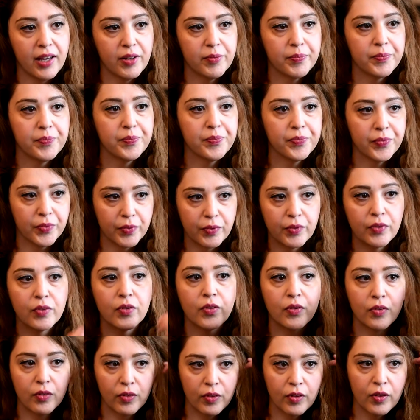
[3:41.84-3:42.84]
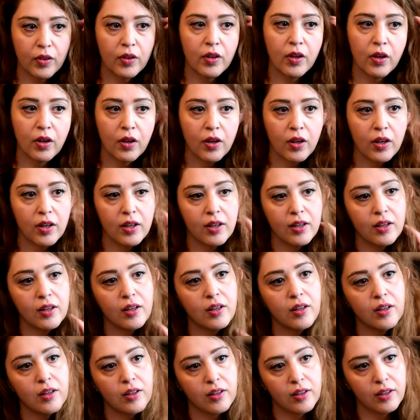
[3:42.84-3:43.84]
go outside and buy a juice, but
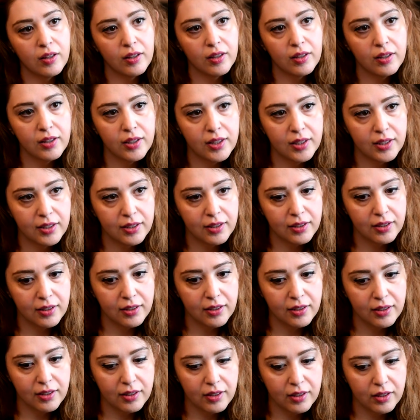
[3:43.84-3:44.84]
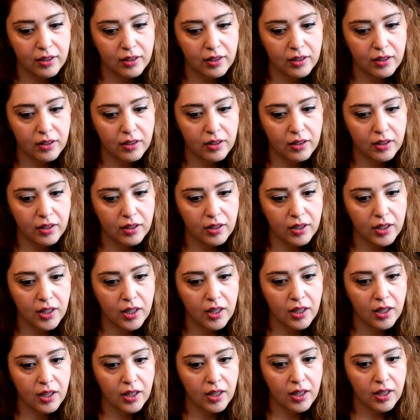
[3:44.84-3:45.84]
you like it's not full, but
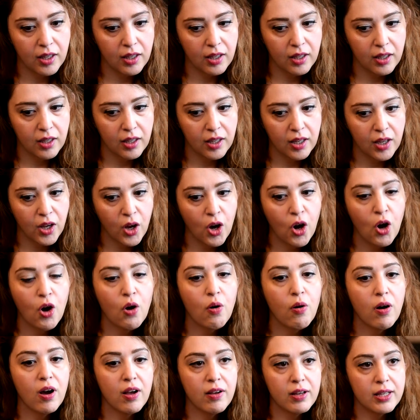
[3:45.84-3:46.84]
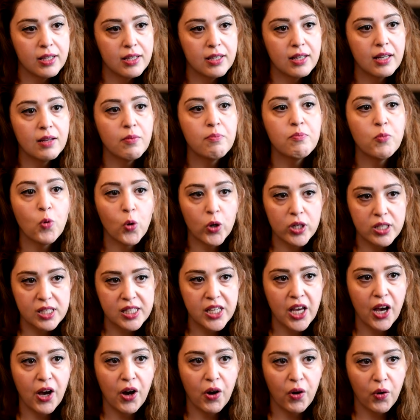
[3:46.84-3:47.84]
it's more so than what other people do? More
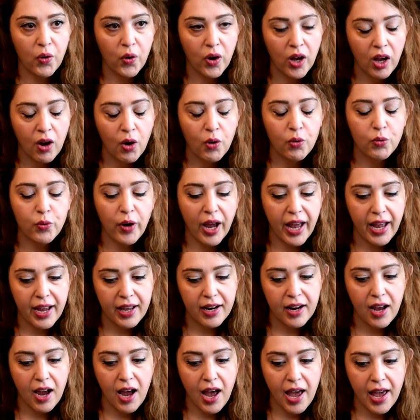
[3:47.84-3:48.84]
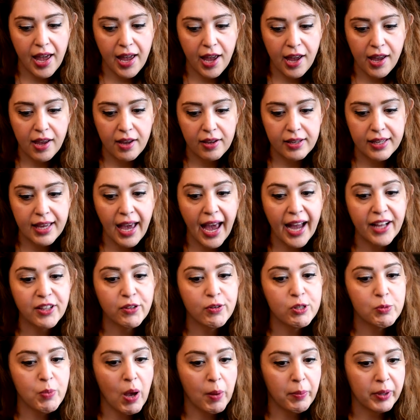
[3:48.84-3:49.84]
so, right. I can
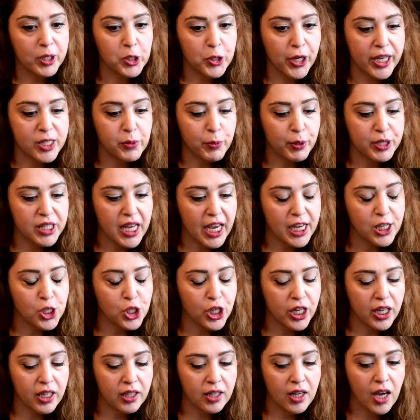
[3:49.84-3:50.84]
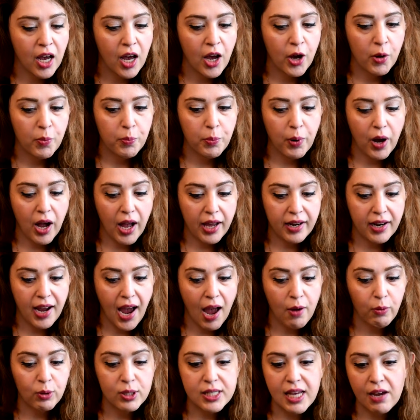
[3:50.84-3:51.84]
use public transportation, but
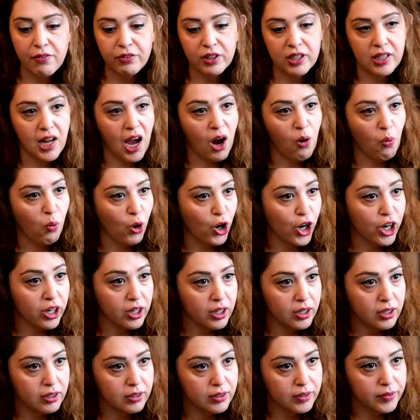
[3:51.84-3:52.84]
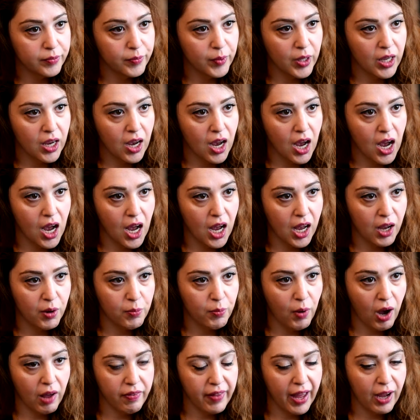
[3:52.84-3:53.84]
I will definitely not work
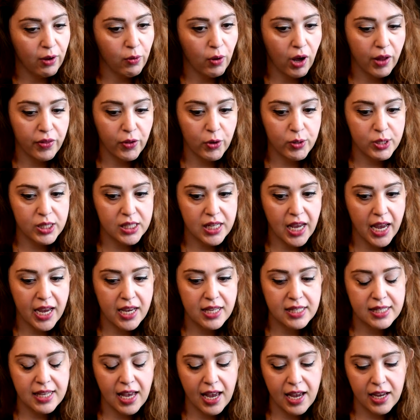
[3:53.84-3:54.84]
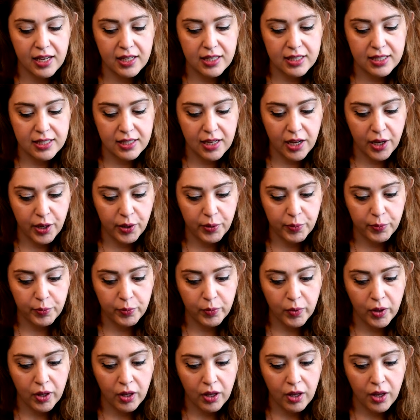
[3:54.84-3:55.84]
on those days.
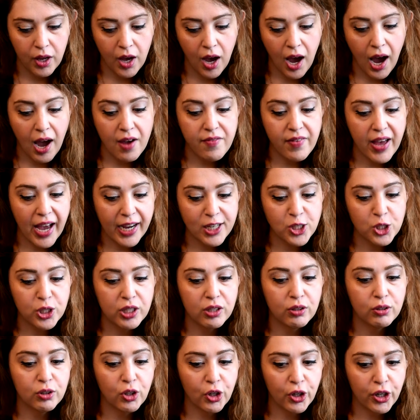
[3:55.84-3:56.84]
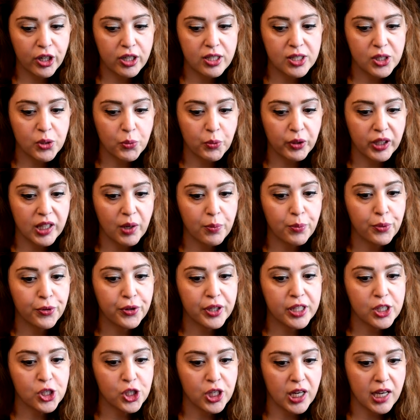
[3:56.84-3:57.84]
And I've actually learned to really
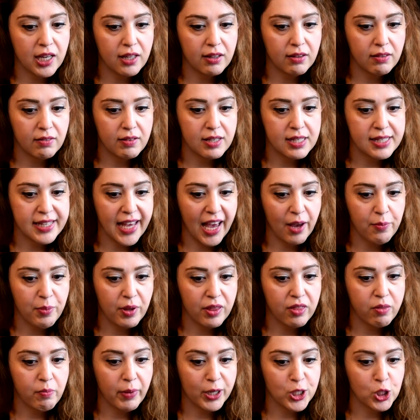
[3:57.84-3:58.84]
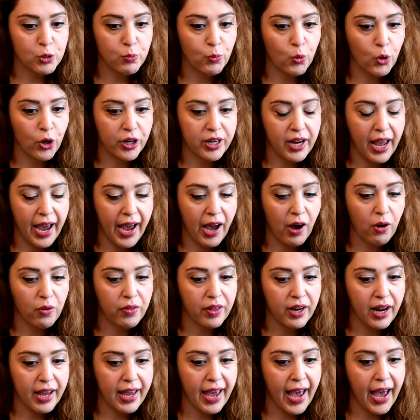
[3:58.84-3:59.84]
appreciate the Sabbath much more now
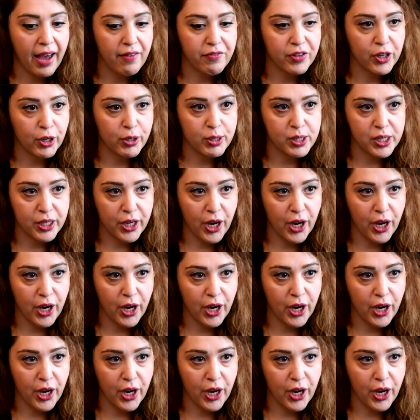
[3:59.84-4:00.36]
than I have years